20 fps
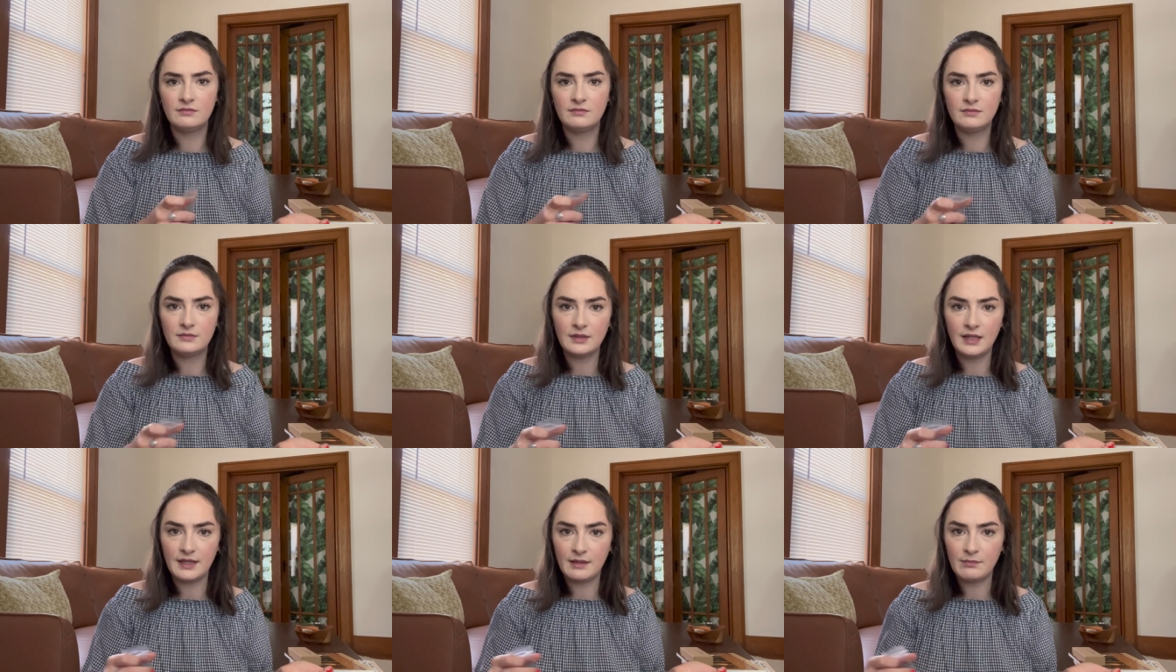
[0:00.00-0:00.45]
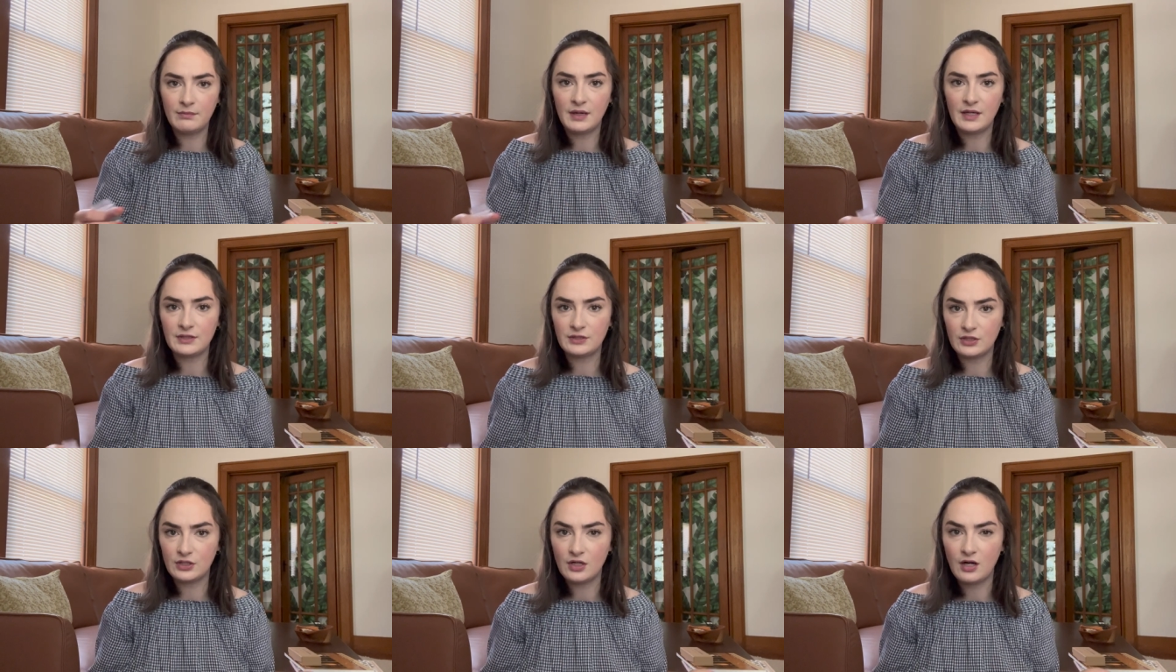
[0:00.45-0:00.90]
like
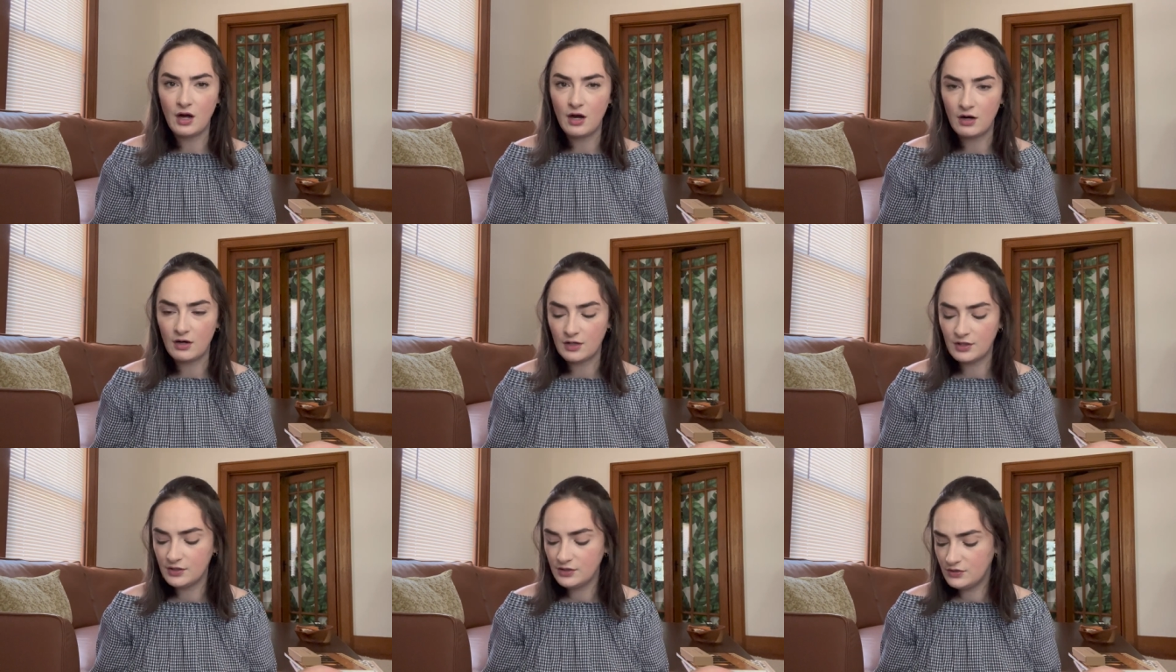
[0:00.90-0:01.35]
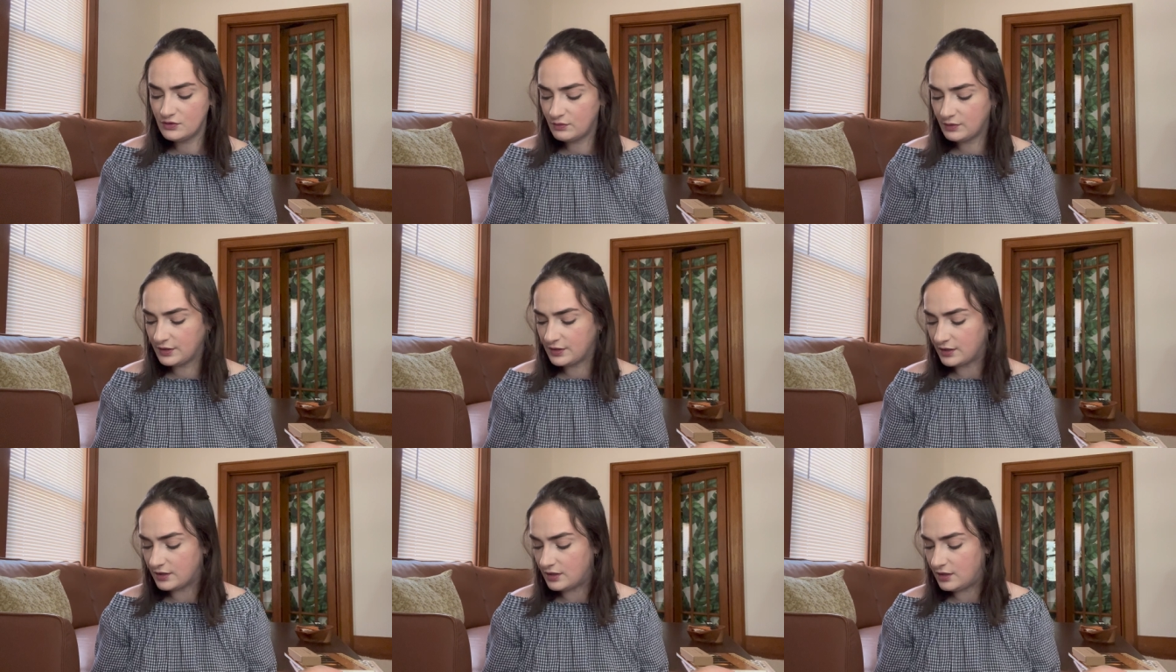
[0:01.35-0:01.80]
button cards
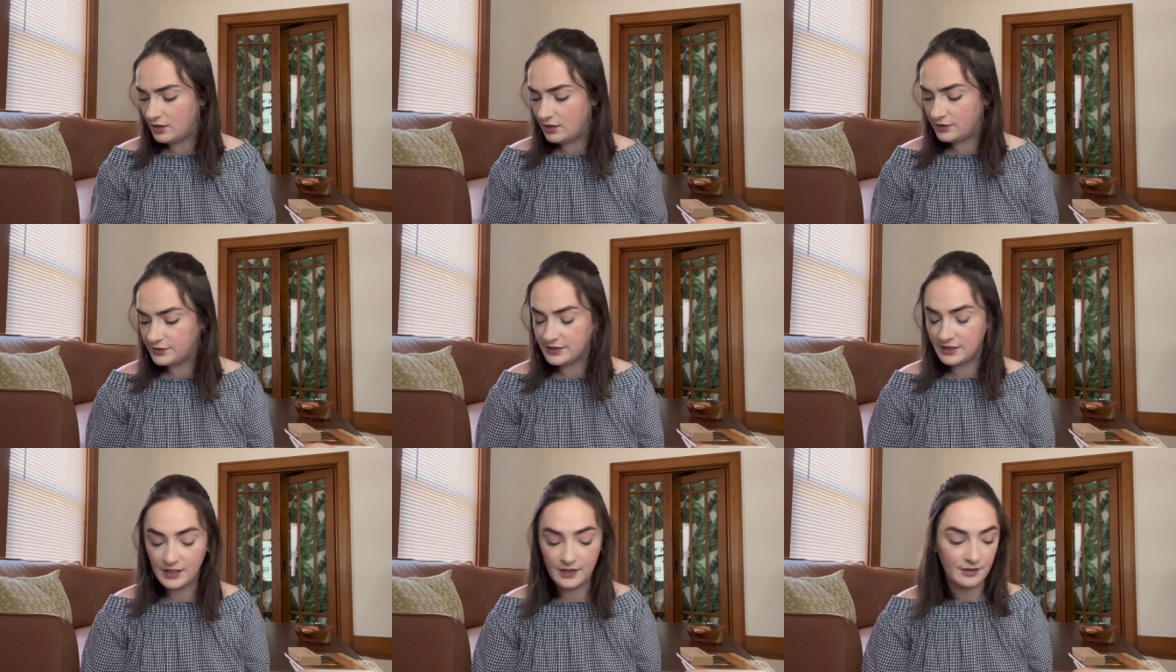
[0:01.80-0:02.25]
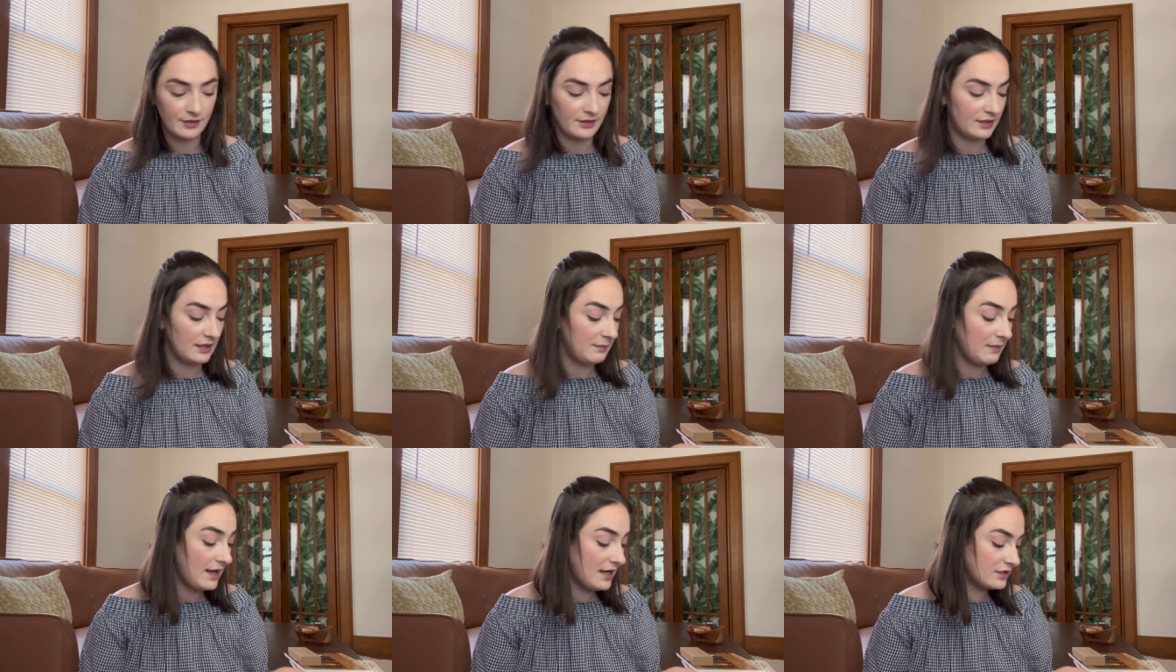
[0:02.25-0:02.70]
where they're all together and they
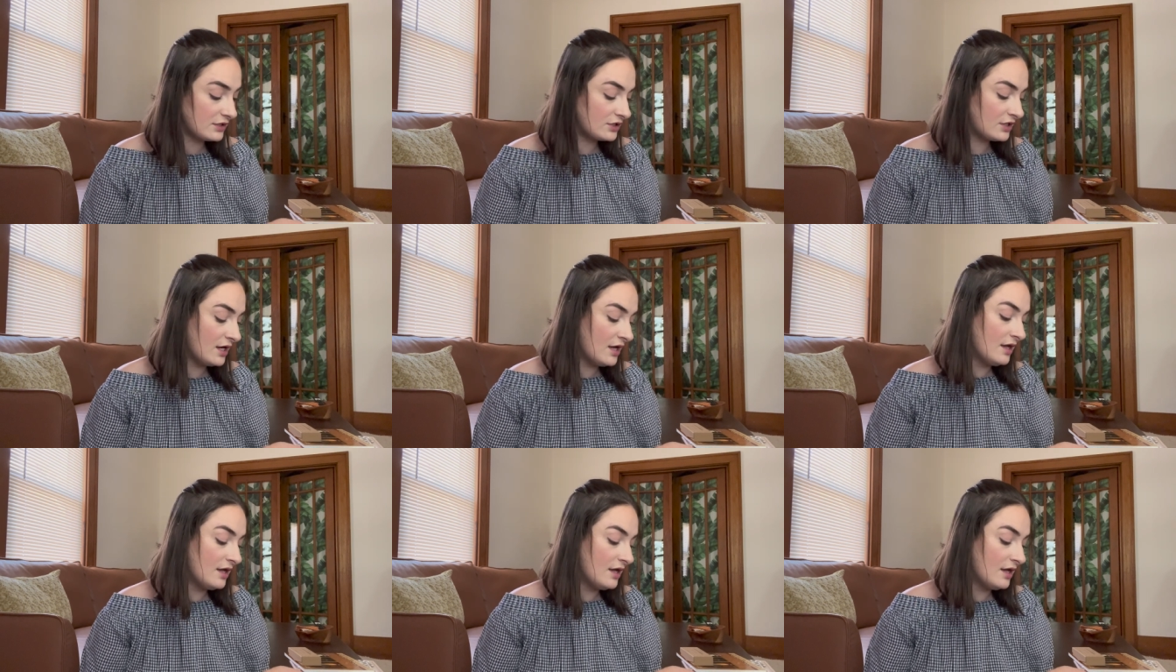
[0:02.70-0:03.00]
match,